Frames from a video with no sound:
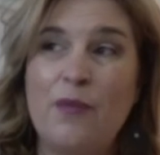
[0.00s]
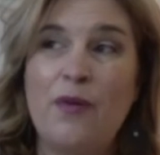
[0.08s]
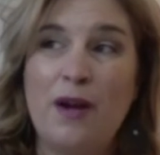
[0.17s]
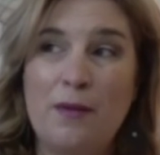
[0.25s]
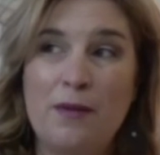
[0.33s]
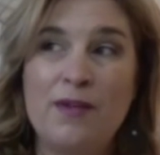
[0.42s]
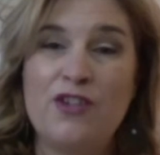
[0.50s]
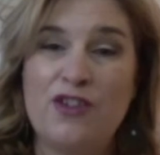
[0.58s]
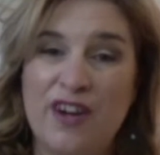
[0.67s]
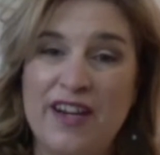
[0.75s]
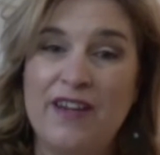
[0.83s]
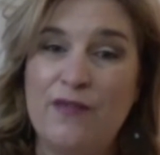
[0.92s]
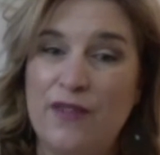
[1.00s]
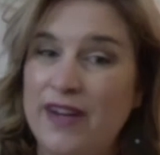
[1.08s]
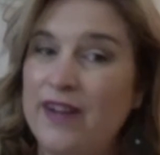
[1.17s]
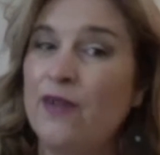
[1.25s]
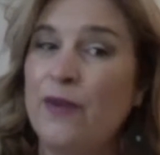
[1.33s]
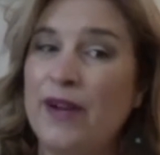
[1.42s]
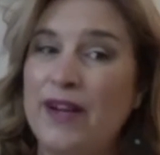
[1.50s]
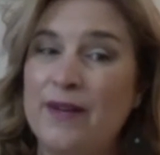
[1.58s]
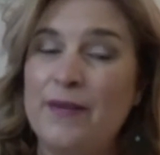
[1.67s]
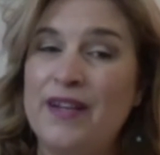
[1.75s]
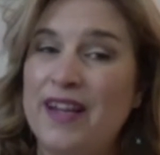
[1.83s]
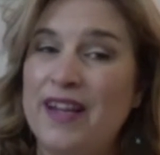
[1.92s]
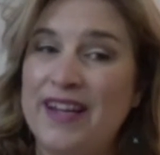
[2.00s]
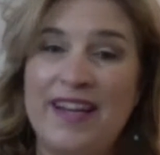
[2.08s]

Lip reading: probably trying to find a way to be like,